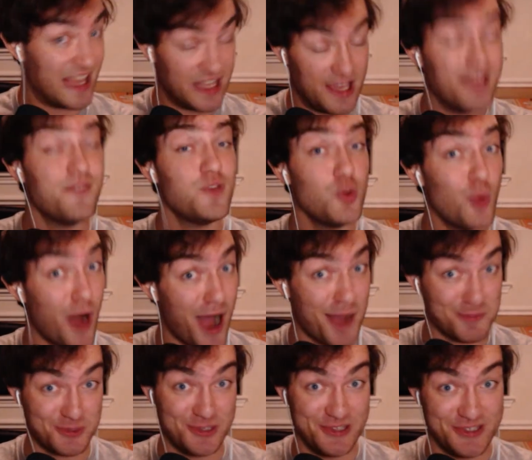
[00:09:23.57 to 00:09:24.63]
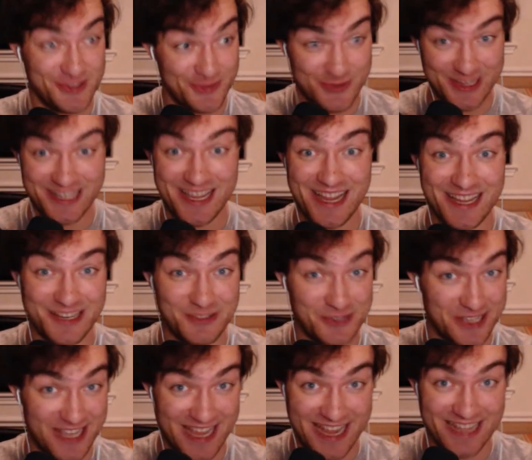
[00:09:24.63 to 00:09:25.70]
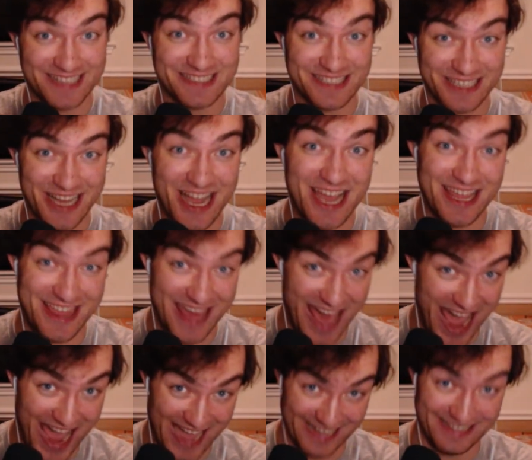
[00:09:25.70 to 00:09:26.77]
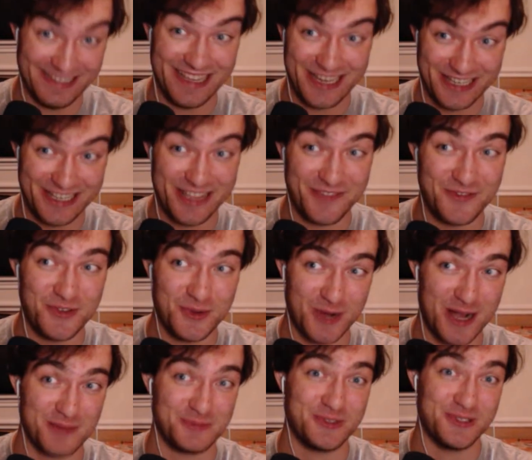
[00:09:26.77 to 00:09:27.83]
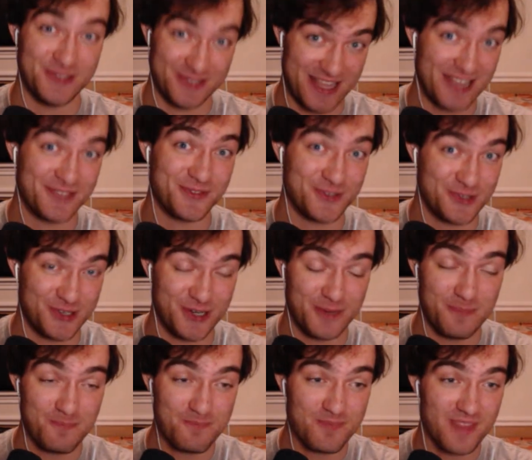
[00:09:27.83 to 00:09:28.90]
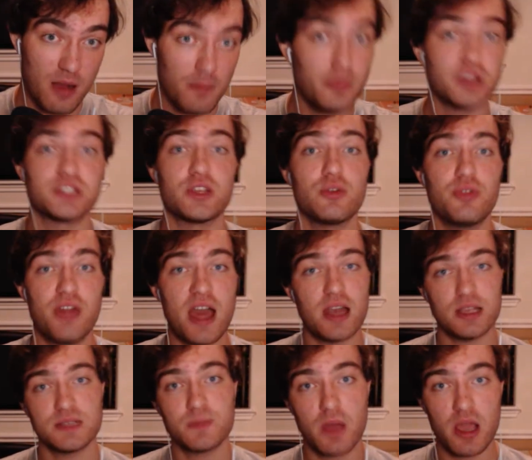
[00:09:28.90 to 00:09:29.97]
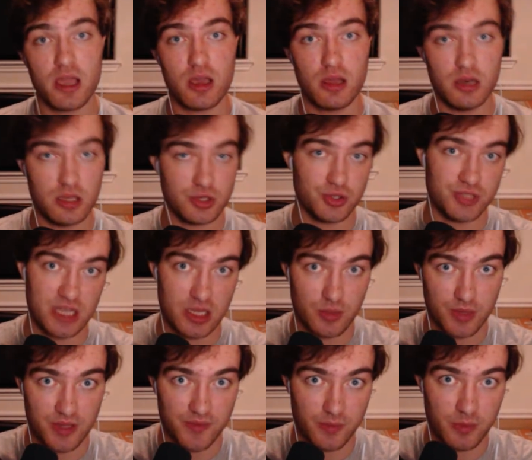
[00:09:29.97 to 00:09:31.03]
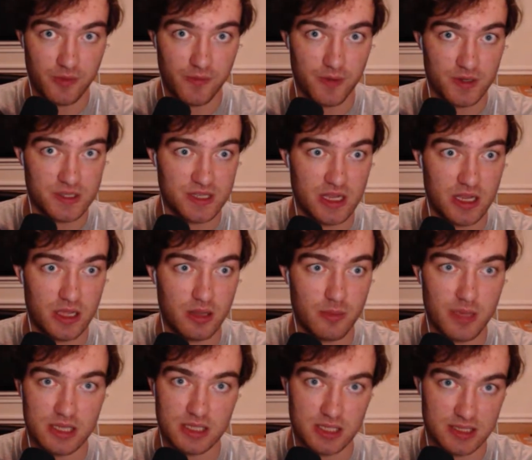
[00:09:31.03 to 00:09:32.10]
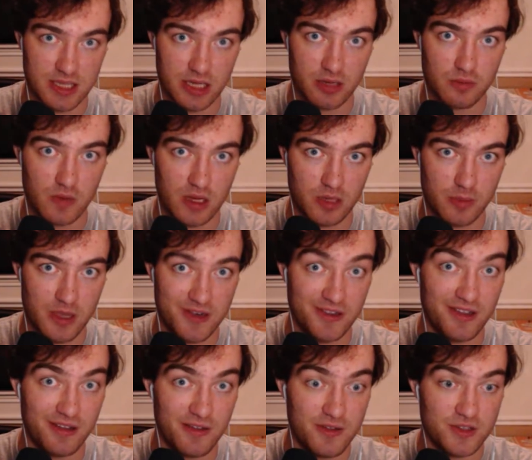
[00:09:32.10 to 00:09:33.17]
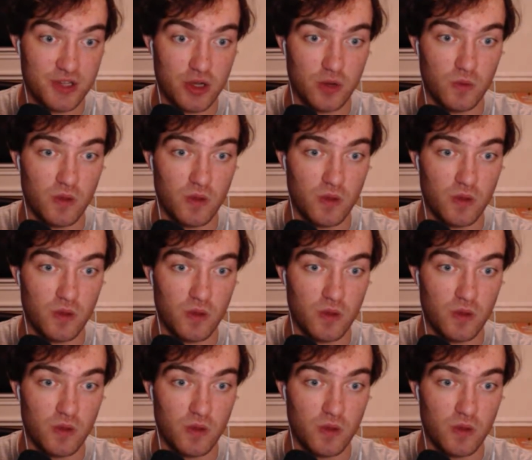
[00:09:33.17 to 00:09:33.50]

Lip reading: give you options. We can't deny that. They give you options, that's for sure. But so that is my initial takeaways from the first day and the best things I can recommend. So